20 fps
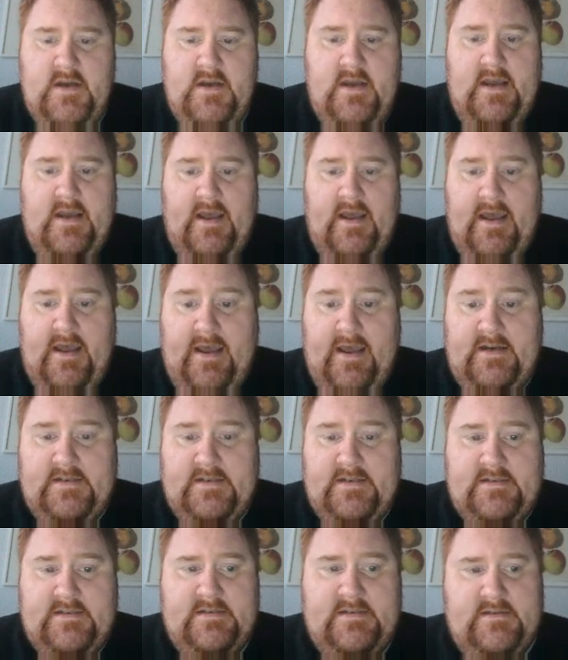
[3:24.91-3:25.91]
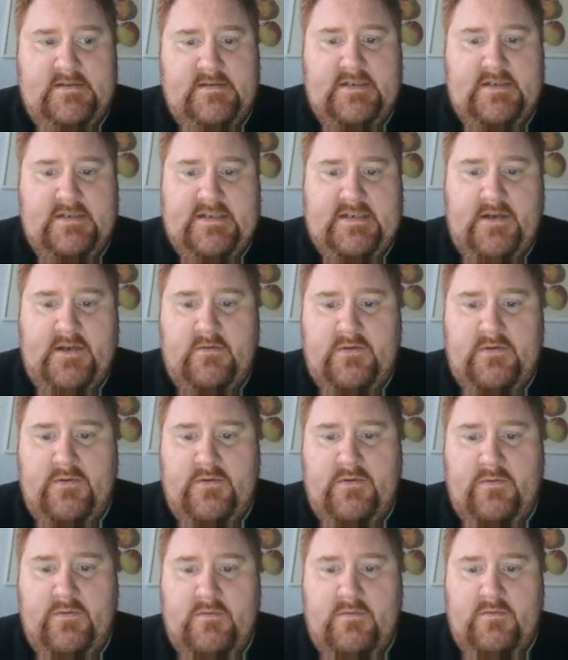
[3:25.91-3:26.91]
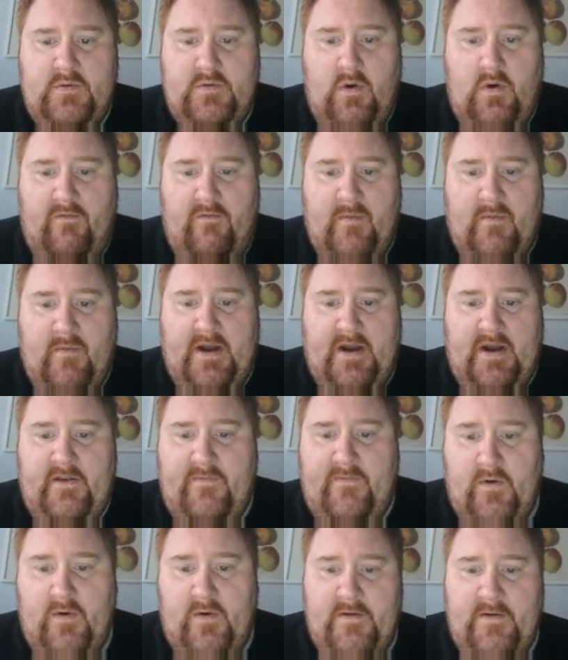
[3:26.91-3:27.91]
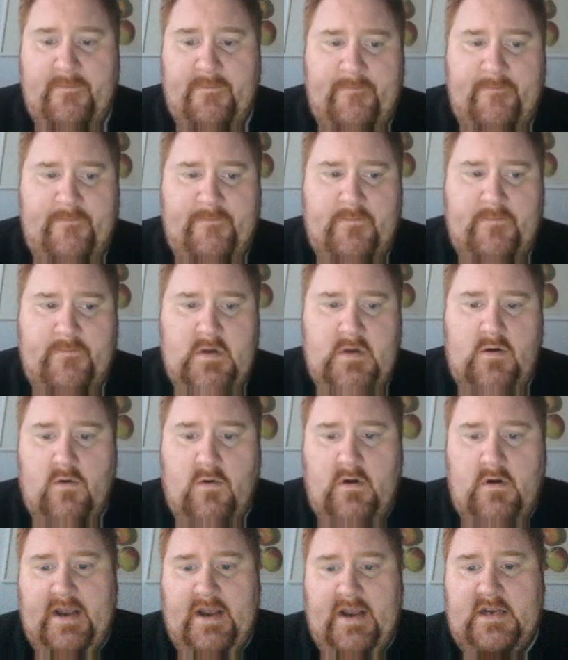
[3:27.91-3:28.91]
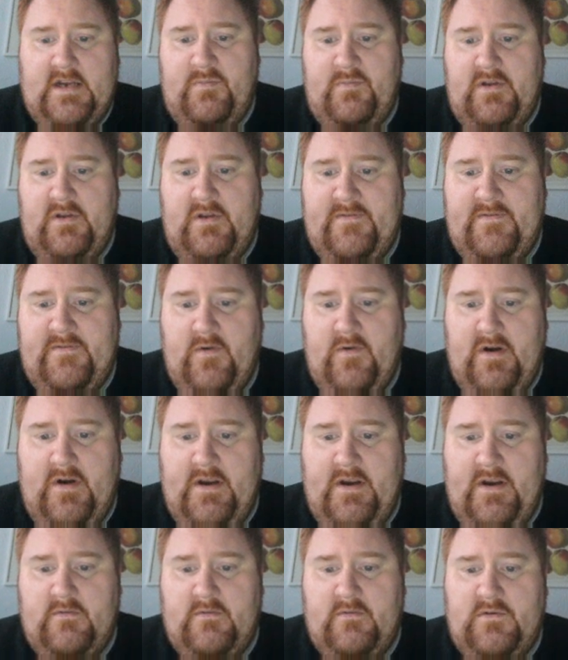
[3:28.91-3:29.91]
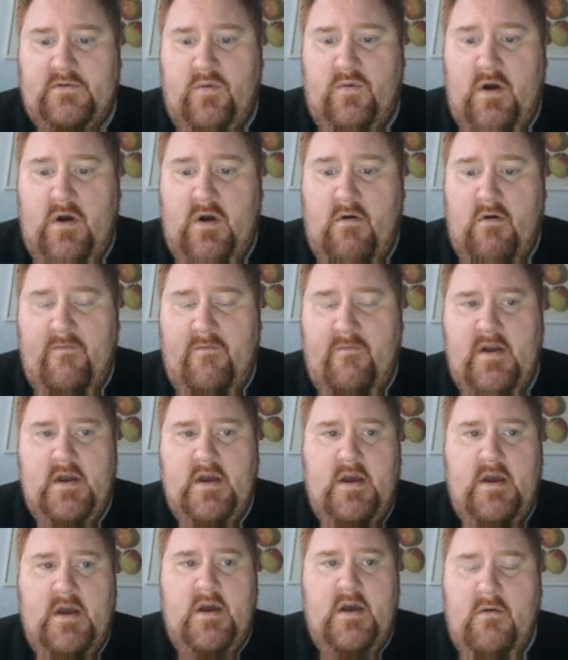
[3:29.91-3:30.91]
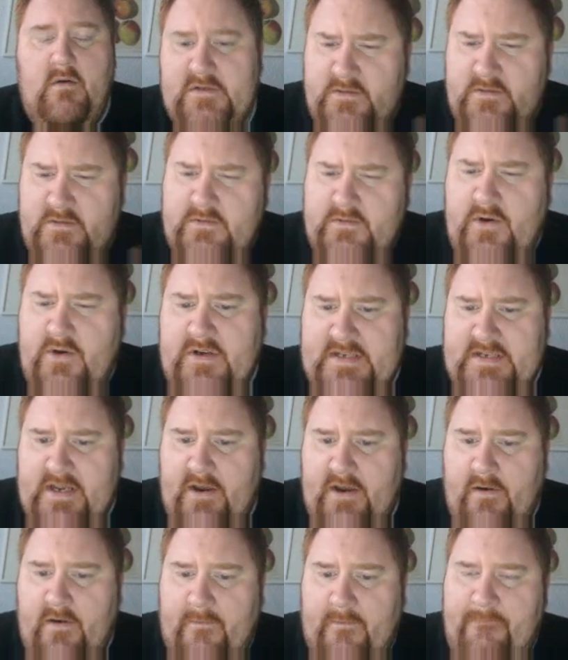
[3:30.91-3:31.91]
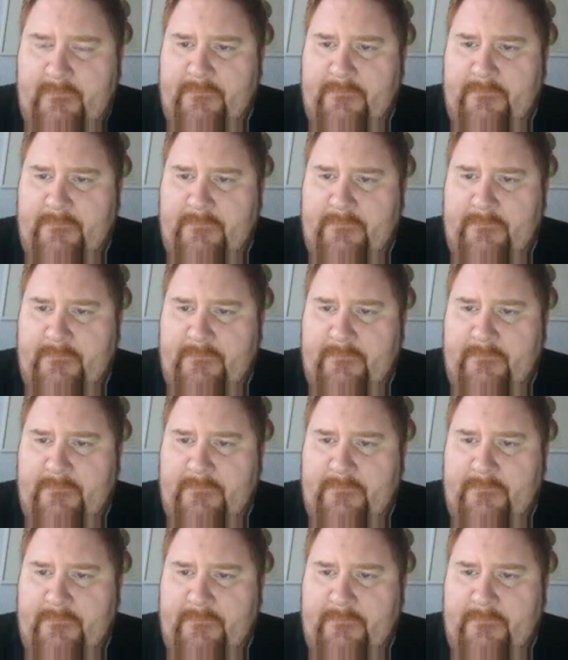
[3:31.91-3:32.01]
X is equal to 12 minus 4, or x plus 4 equals 12. What do you notice here?